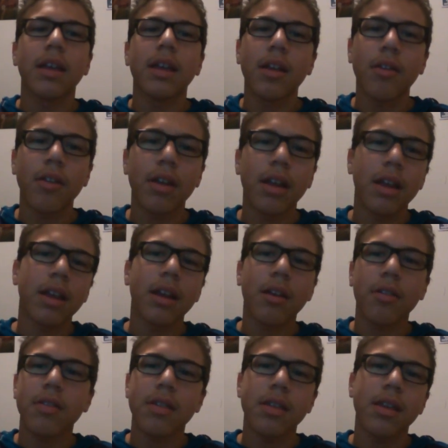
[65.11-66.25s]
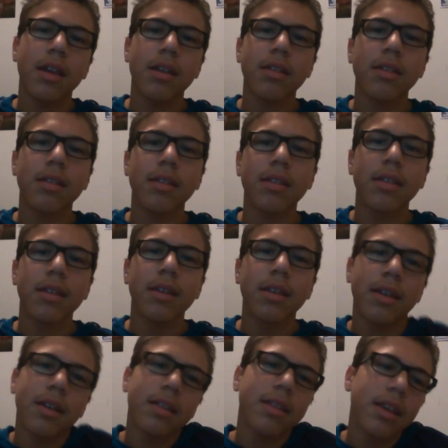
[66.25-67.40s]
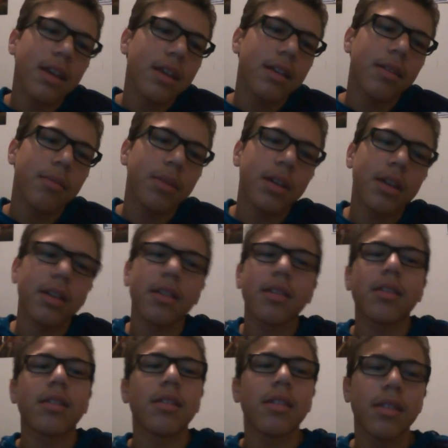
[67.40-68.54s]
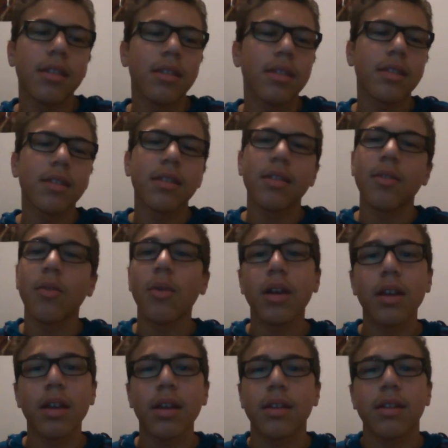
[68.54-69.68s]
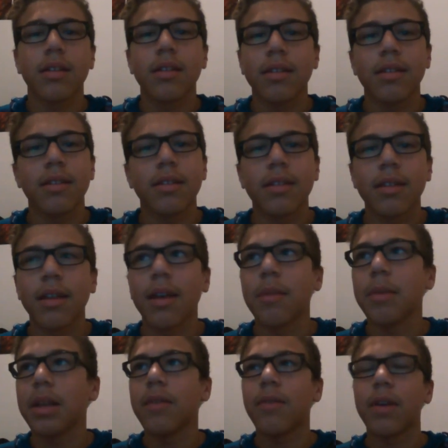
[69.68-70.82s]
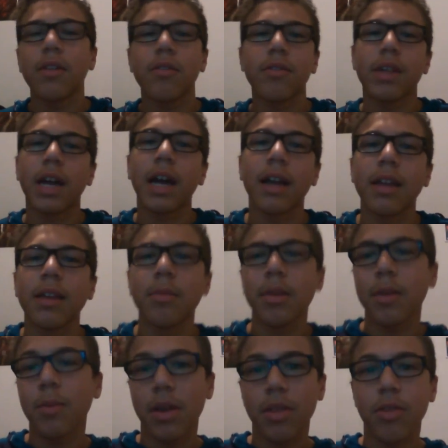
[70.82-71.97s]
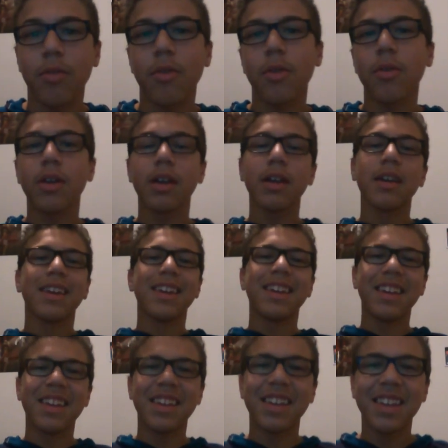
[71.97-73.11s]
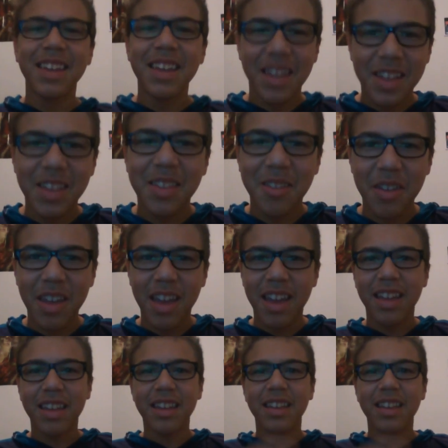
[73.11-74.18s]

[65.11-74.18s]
You know, and I'll see you guys at the end, because why not? I mean, if I don't die midway through. So, yeah.